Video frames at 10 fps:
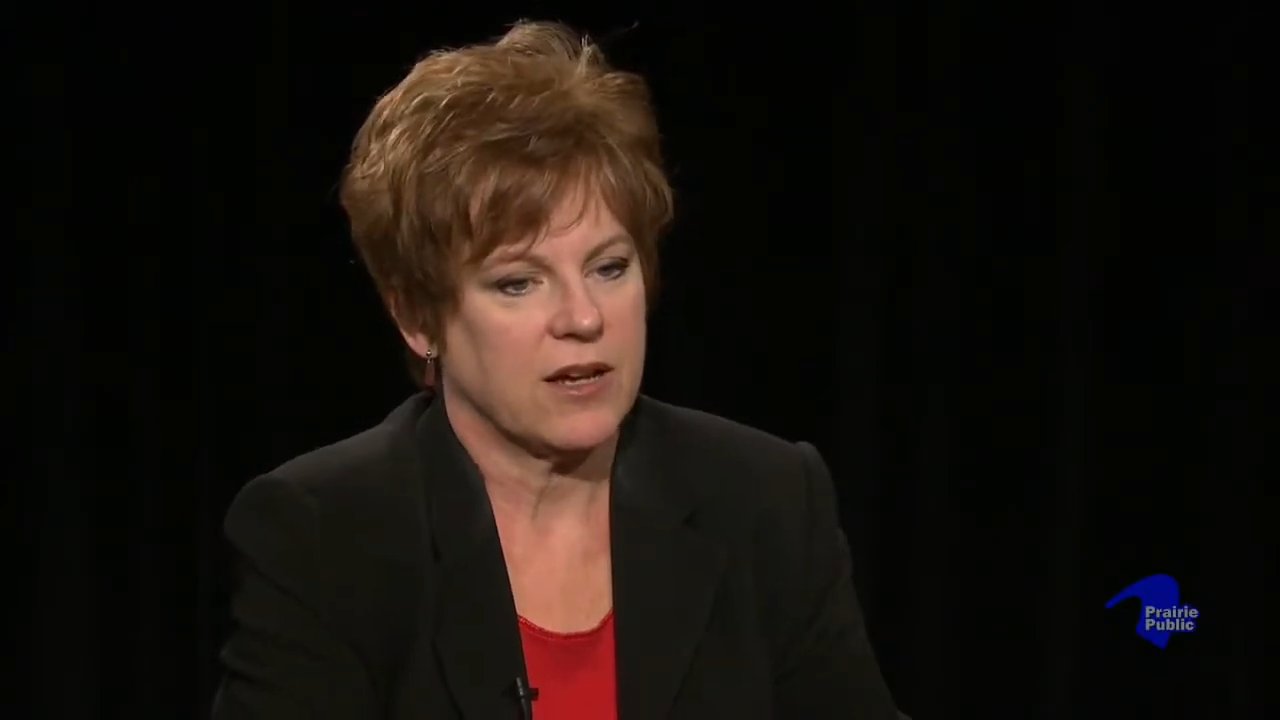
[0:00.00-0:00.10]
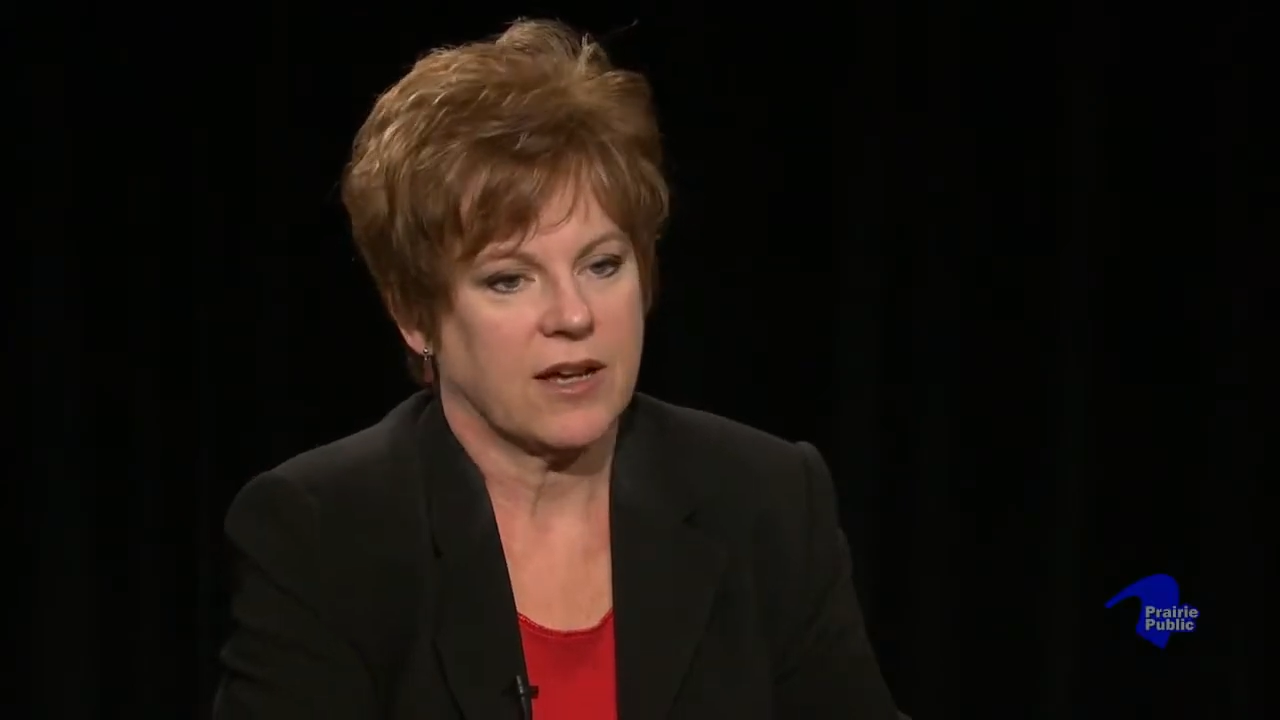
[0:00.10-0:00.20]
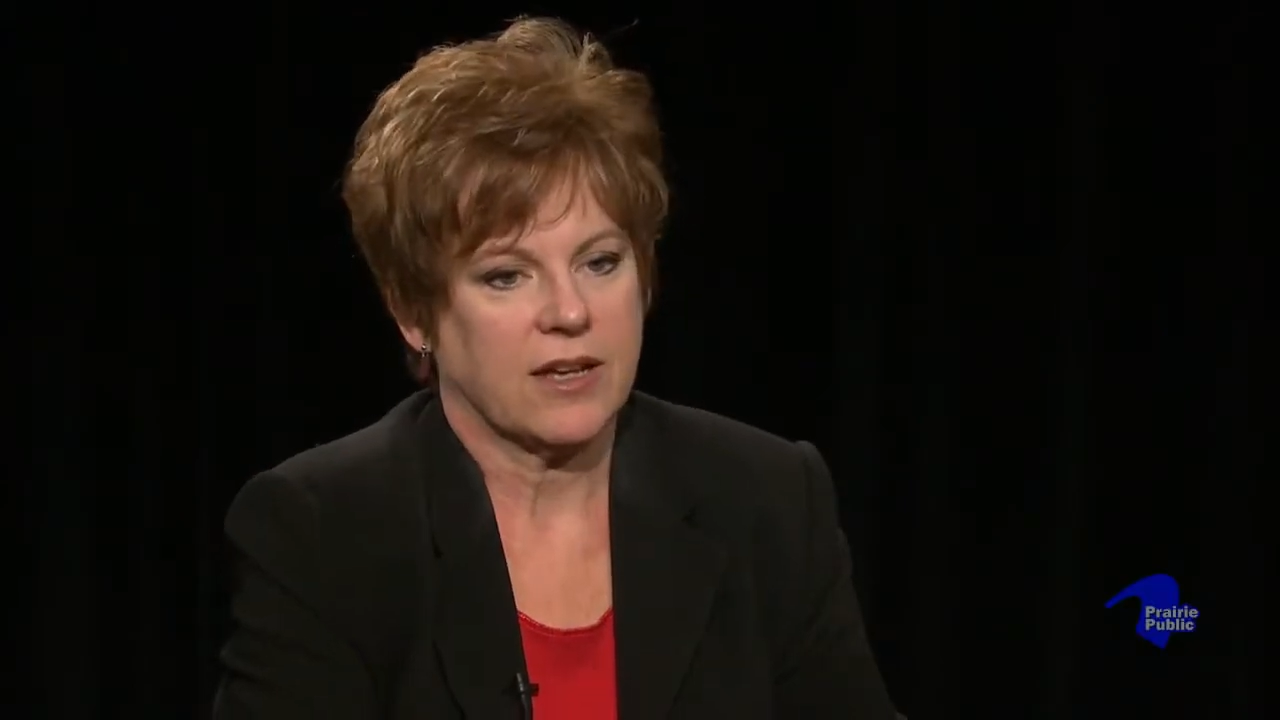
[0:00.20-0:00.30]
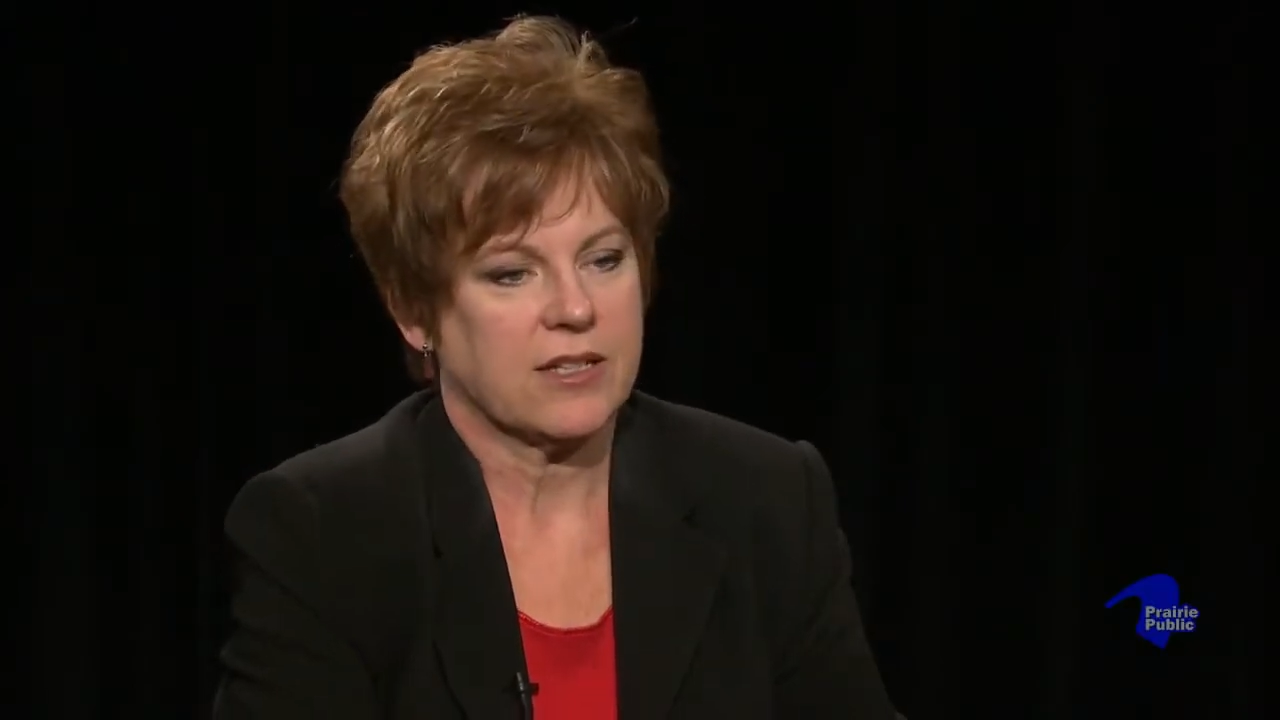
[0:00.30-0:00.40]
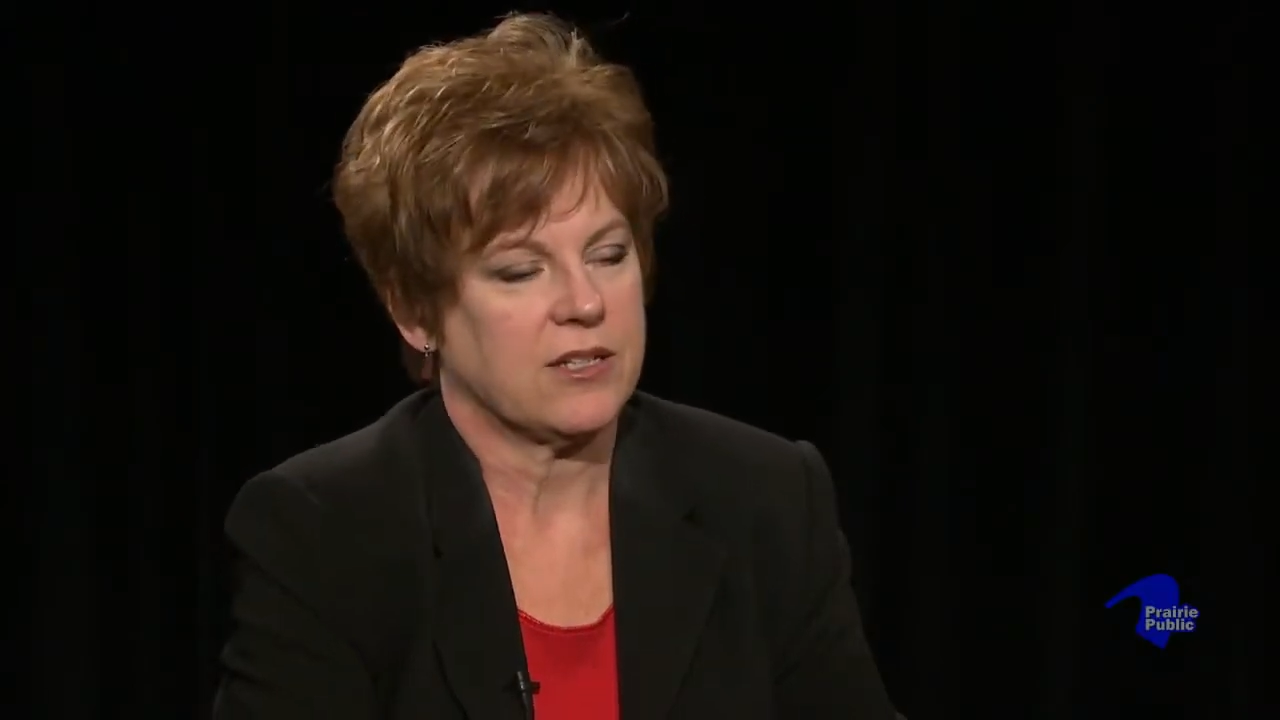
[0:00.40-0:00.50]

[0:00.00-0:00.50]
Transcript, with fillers: I guess,